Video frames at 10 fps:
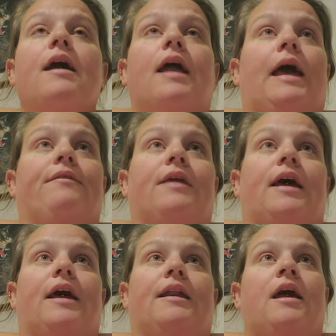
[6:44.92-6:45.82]
And
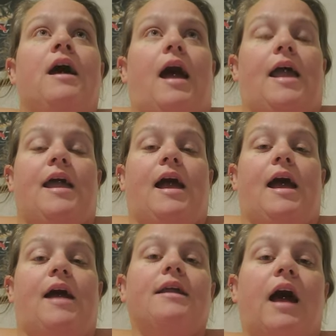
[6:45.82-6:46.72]
then I
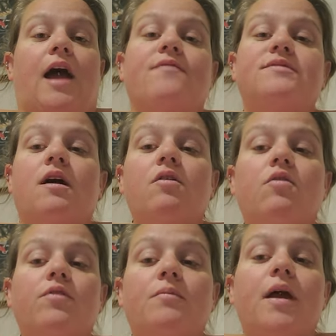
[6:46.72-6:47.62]
had hives all
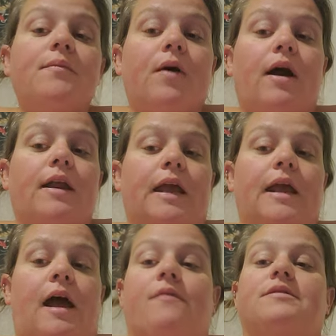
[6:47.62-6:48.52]
over my
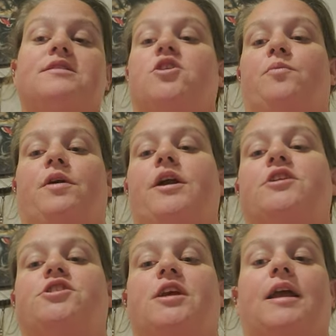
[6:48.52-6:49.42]
body. I was super
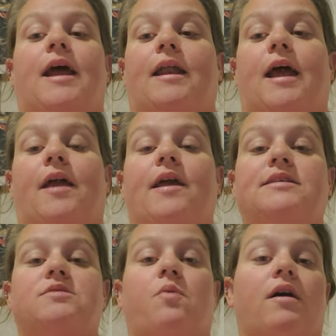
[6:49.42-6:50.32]
itchy and I
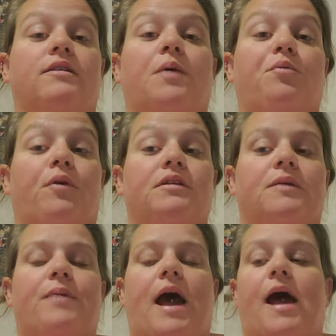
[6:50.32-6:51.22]
swelled up
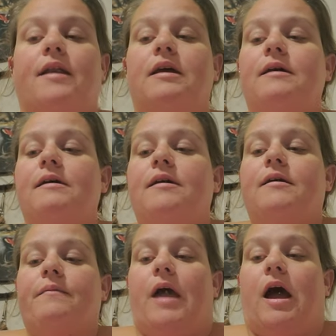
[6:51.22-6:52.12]
really bad.
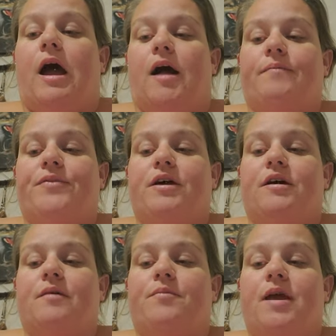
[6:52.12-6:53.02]
Um,
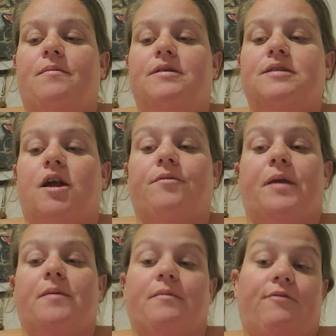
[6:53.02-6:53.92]
the baby's heart
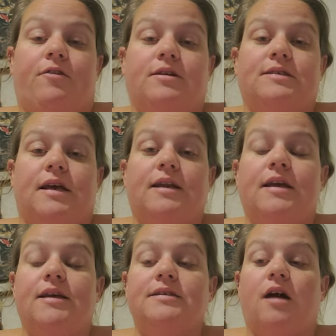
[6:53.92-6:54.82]
rate, my first son,
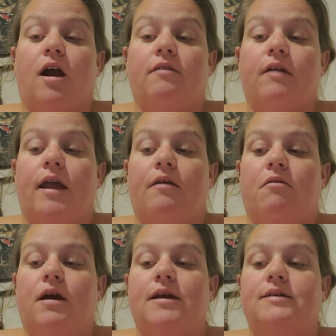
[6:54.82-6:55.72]
his heart rate
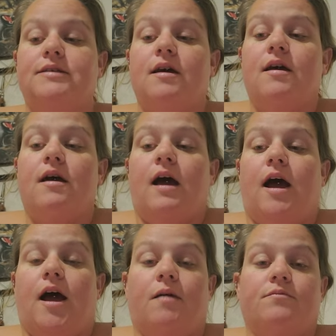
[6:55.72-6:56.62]
was
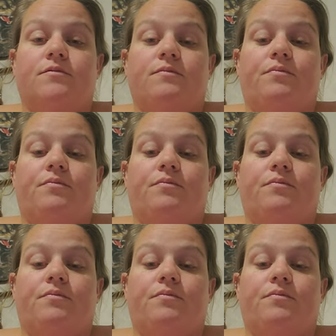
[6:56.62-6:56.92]
um,